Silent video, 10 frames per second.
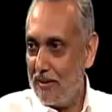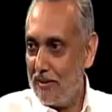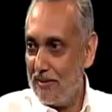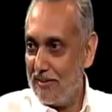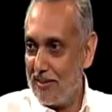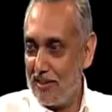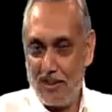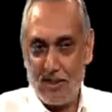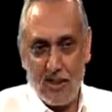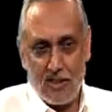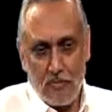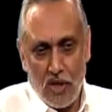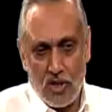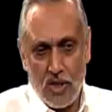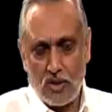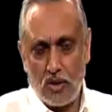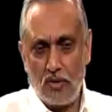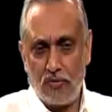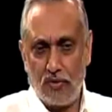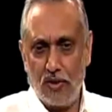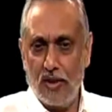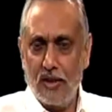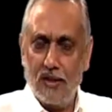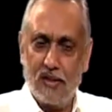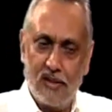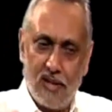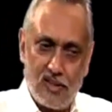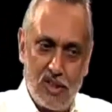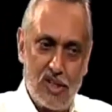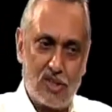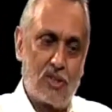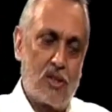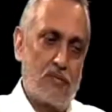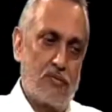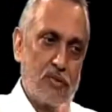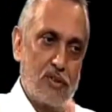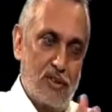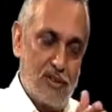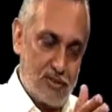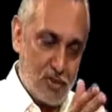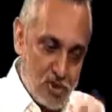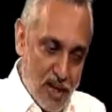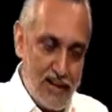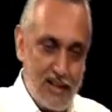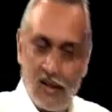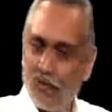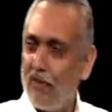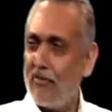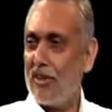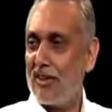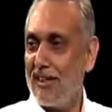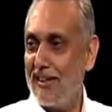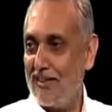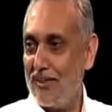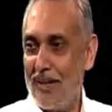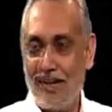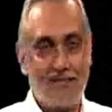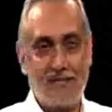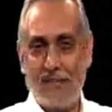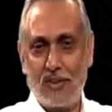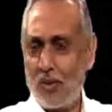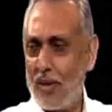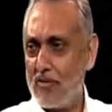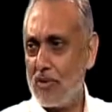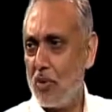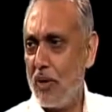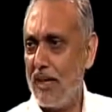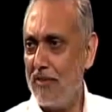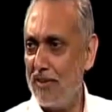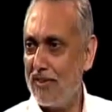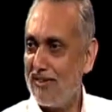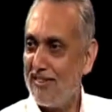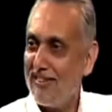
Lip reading: This is emergence of renunciation of society, of everything. Like we don't have to go anywhere.